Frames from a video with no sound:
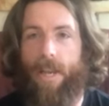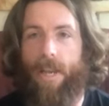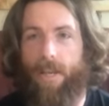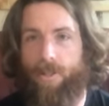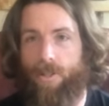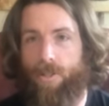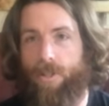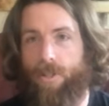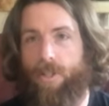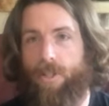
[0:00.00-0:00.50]

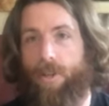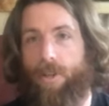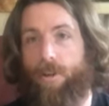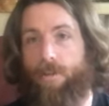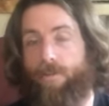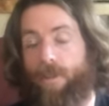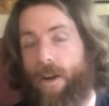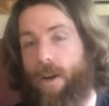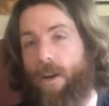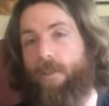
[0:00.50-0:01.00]
answer to your
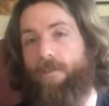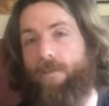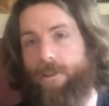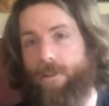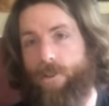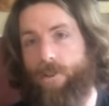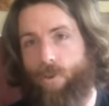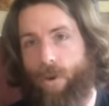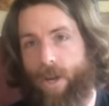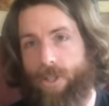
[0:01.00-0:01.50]
very
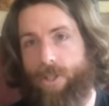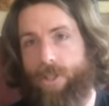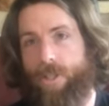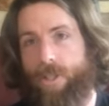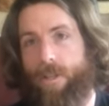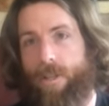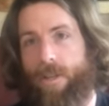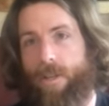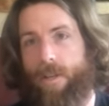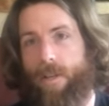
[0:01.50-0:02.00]
first
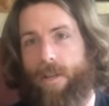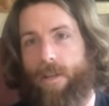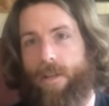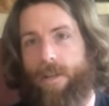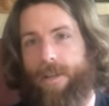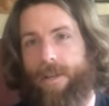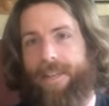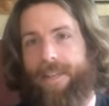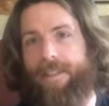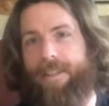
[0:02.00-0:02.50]
question
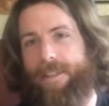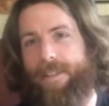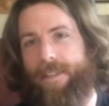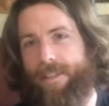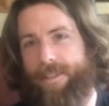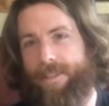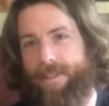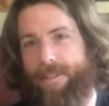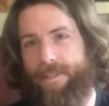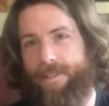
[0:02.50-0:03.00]
in
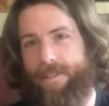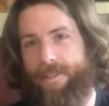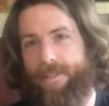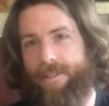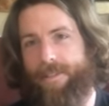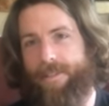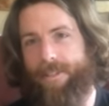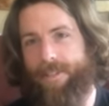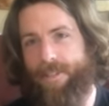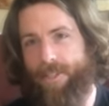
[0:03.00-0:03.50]
this
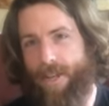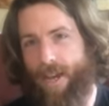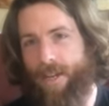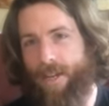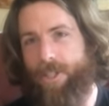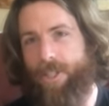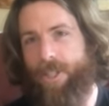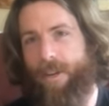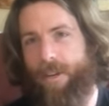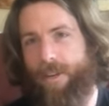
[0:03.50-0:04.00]

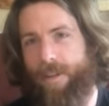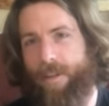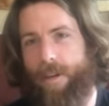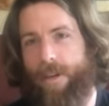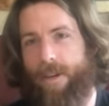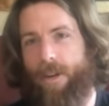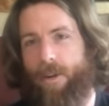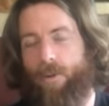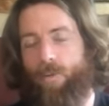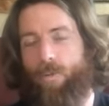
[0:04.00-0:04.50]
discussion,
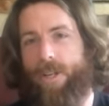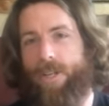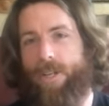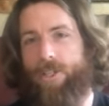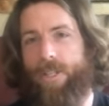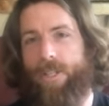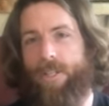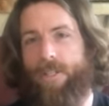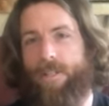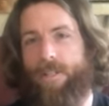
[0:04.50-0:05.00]
which
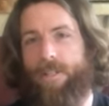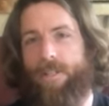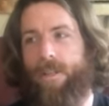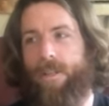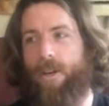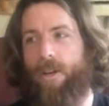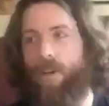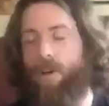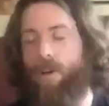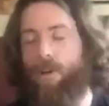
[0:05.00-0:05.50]
is
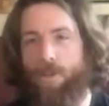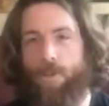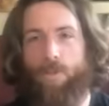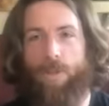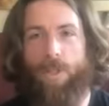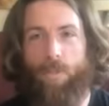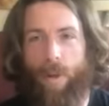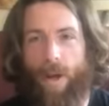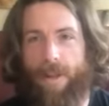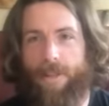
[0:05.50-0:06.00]
who's
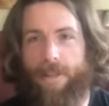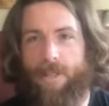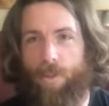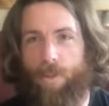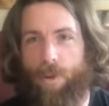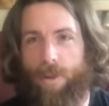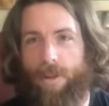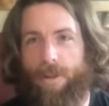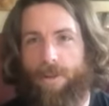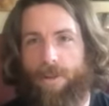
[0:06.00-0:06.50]

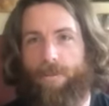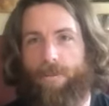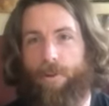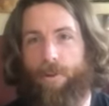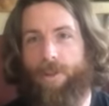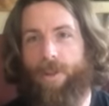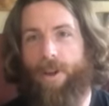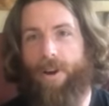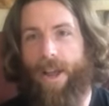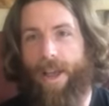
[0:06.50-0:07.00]
responsible
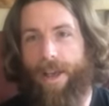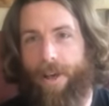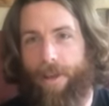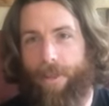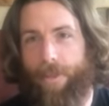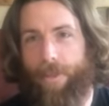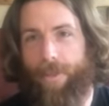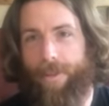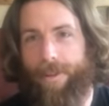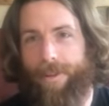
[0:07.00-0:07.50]
for their health?
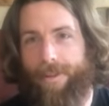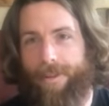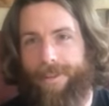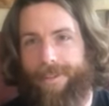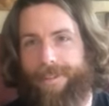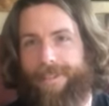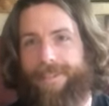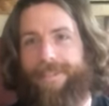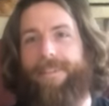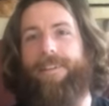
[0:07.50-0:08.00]

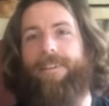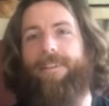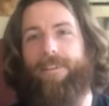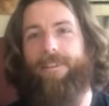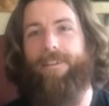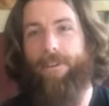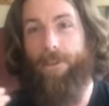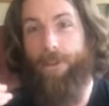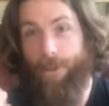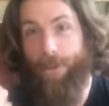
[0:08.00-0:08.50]

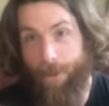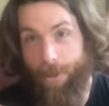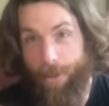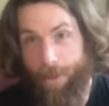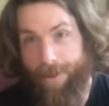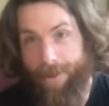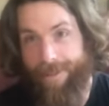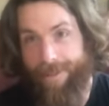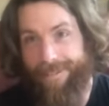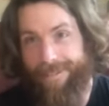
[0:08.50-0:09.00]

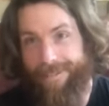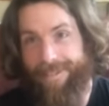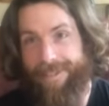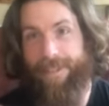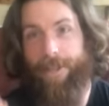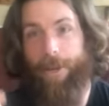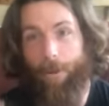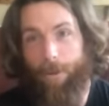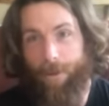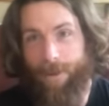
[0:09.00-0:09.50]

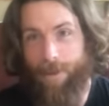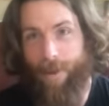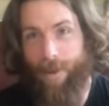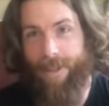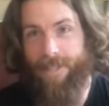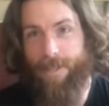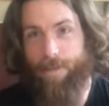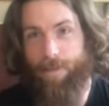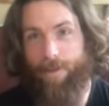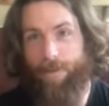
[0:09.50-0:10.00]
You're
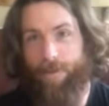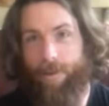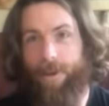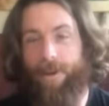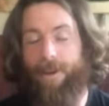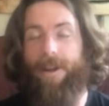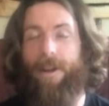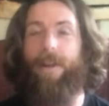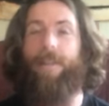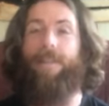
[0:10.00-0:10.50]
responsible for
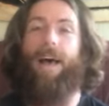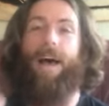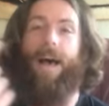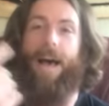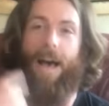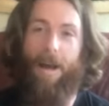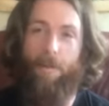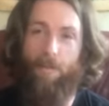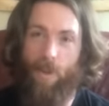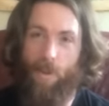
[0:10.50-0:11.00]
your health.
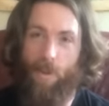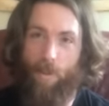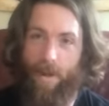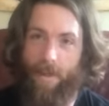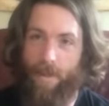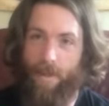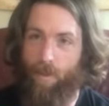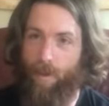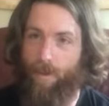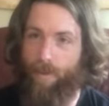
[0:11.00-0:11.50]
I'm
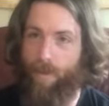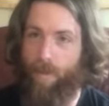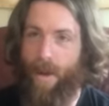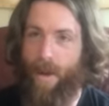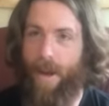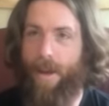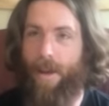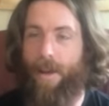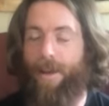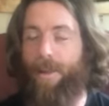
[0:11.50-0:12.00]
responsible for my
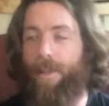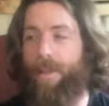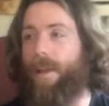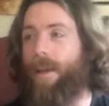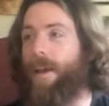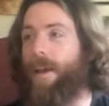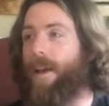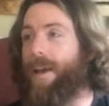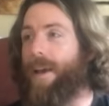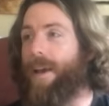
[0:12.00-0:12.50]
health.
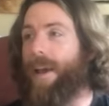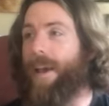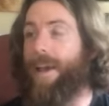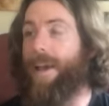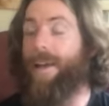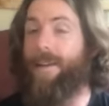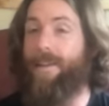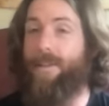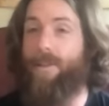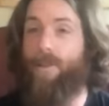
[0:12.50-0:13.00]

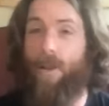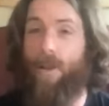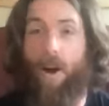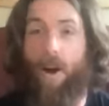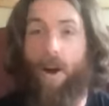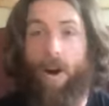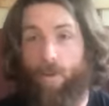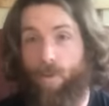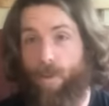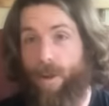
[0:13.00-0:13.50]
And
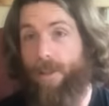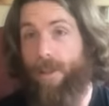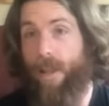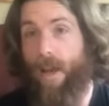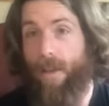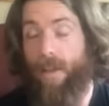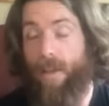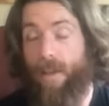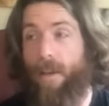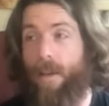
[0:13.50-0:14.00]
aren't we
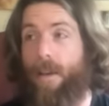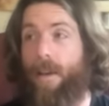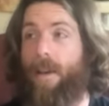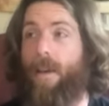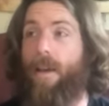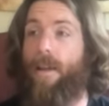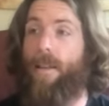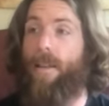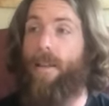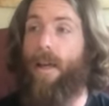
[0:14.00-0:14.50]
lucky
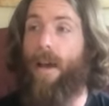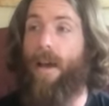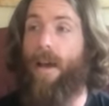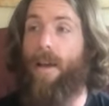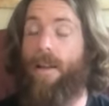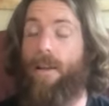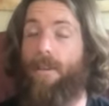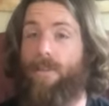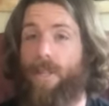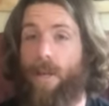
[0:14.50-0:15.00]
that
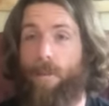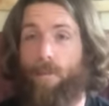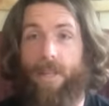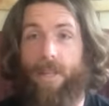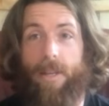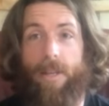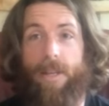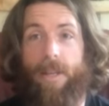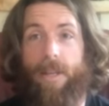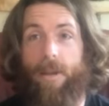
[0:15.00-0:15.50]
if
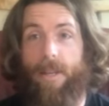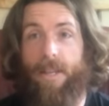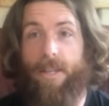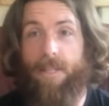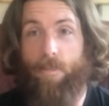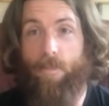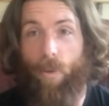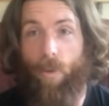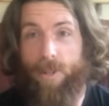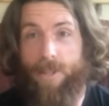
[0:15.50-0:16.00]
something
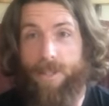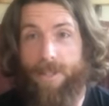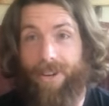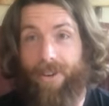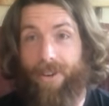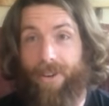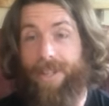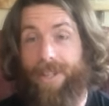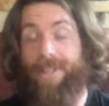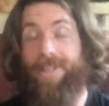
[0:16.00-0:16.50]
is more
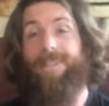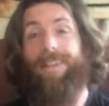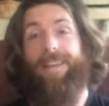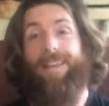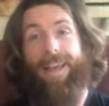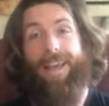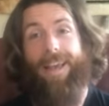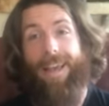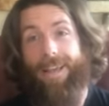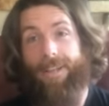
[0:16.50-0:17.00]
serious, like
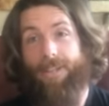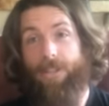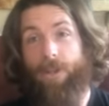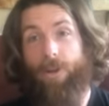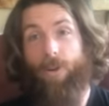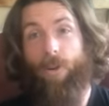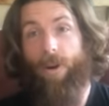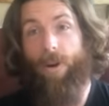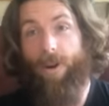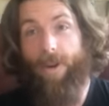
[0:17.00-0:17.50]
I had
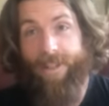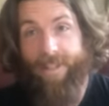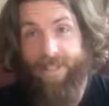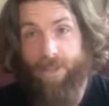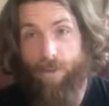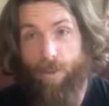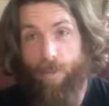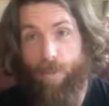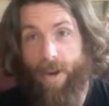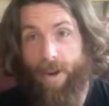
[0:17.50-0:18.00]
2
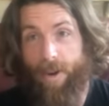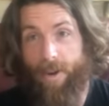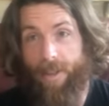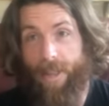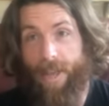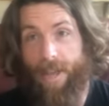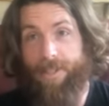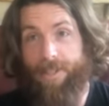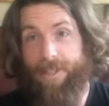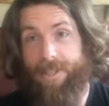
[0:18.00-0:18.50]
hernias repaired
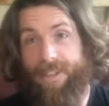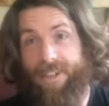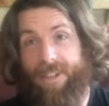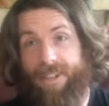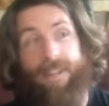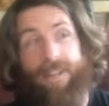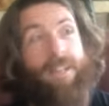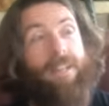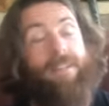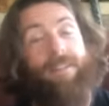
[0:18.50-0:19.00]
last year,
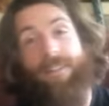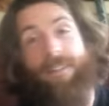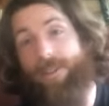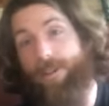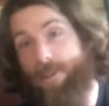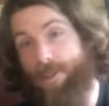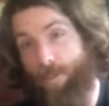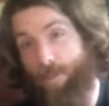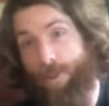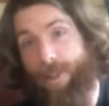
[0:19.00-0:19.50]
that
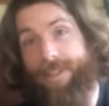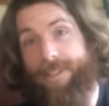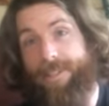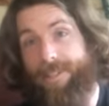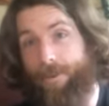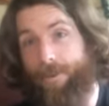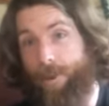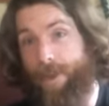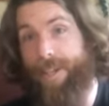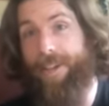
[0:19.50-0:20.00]
there's a place
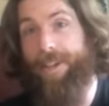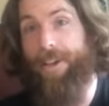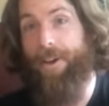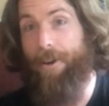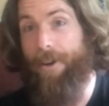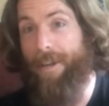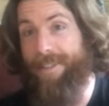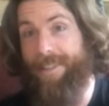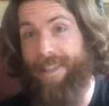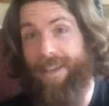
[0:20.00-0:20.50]
that we can go
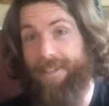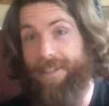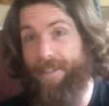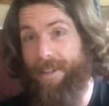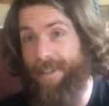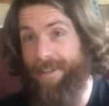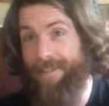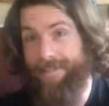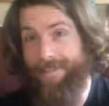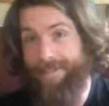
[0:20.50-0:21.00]
get that
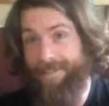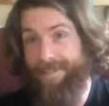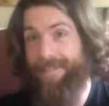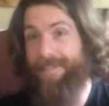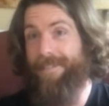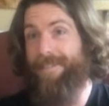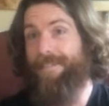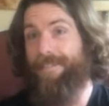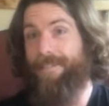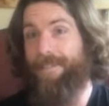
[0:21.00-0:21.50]
done,
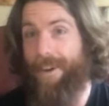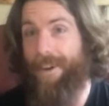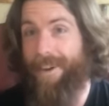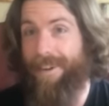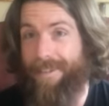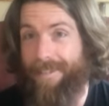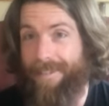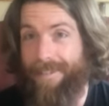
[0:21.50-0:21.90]
right?